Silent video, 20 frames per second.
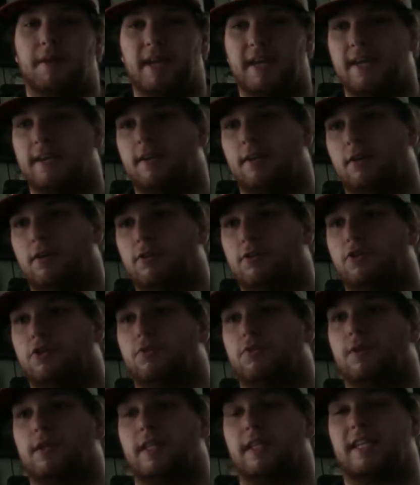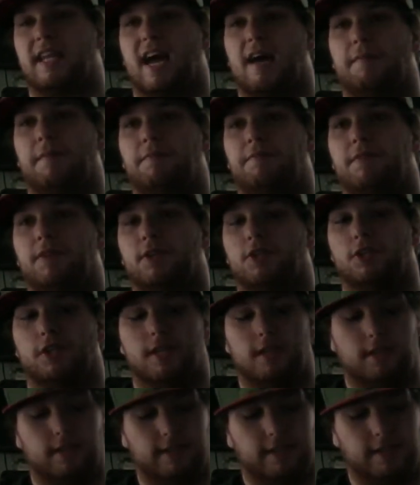And also with the tablet
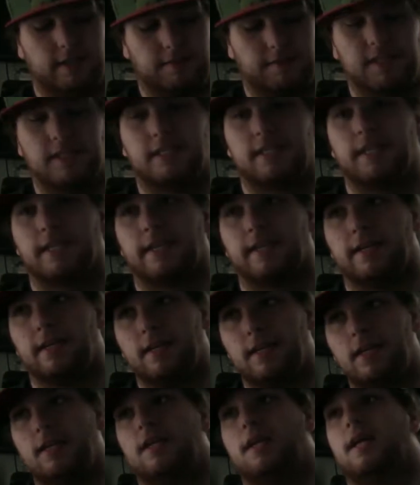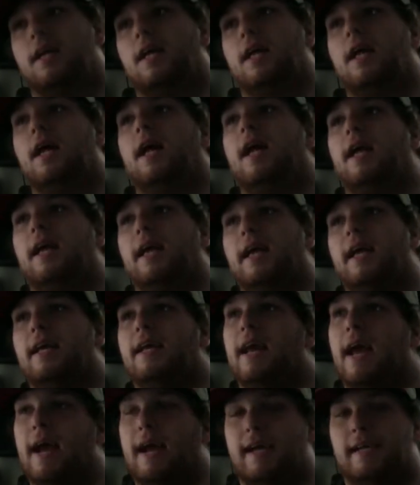functionalities of this thing,
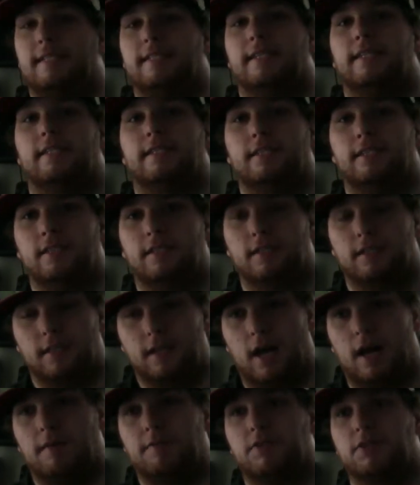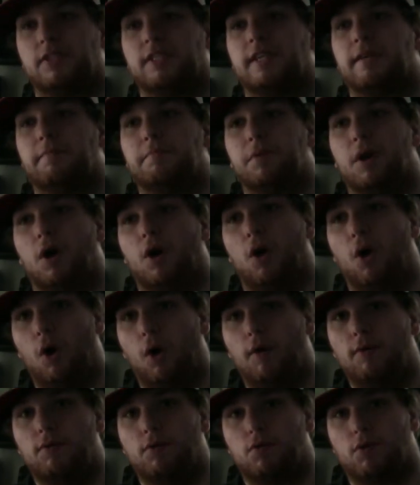it has its novelty. But
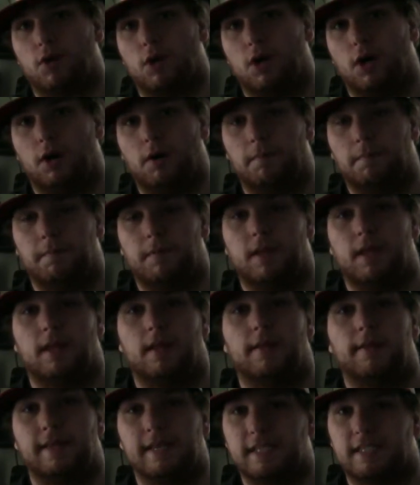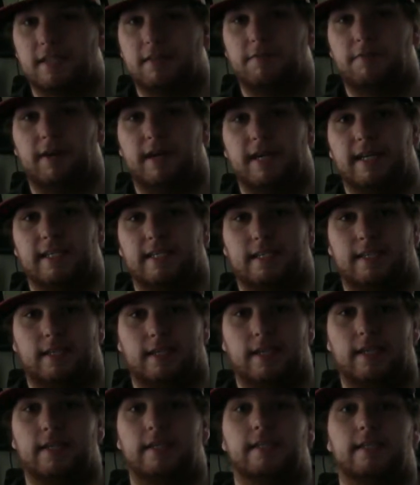overall, this device
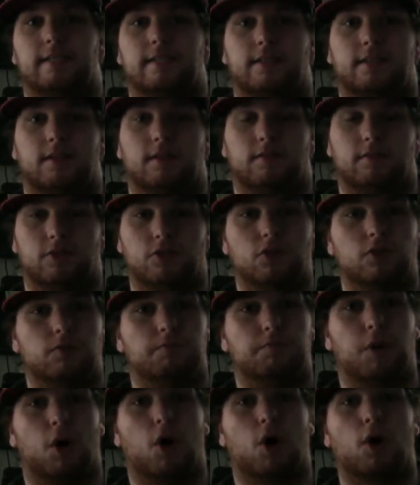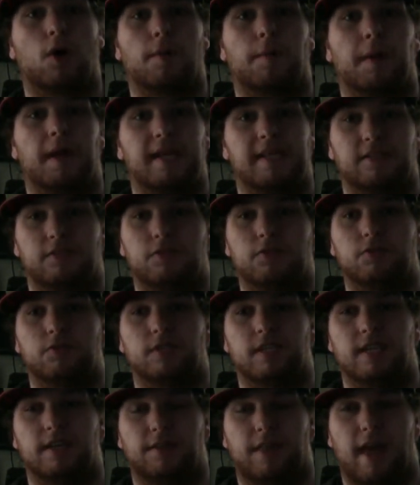is superb. ASUS
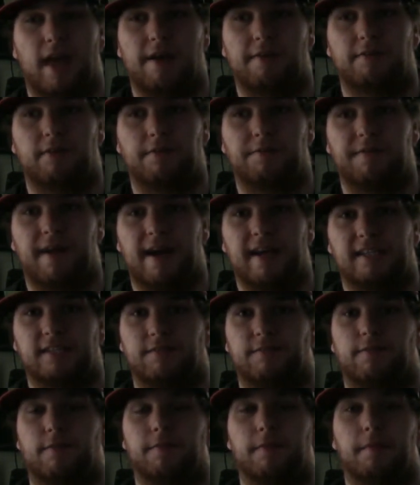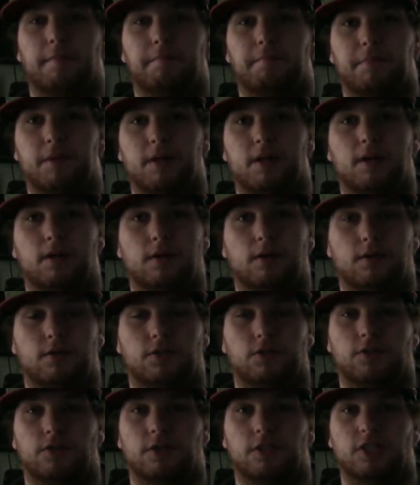nailed every facet from the build
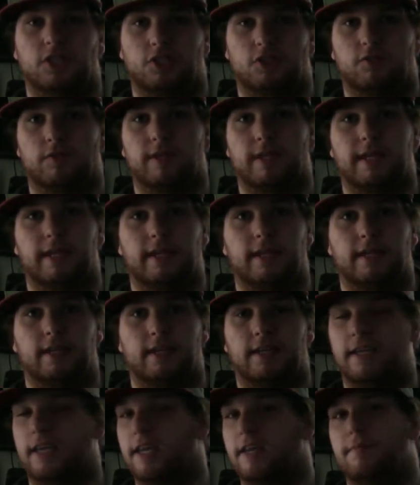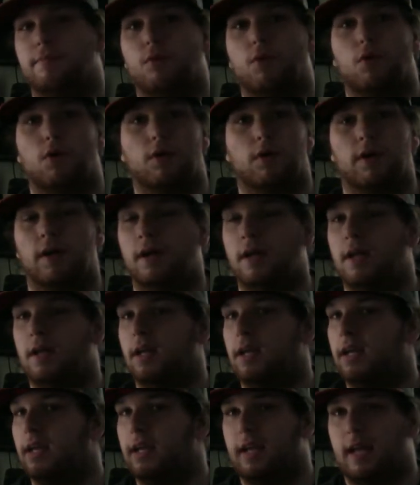to the screen, keyboard,
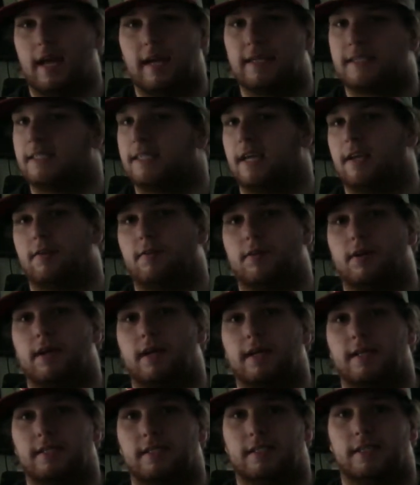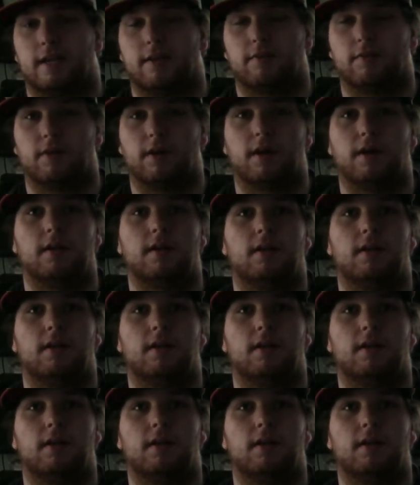etc, etc.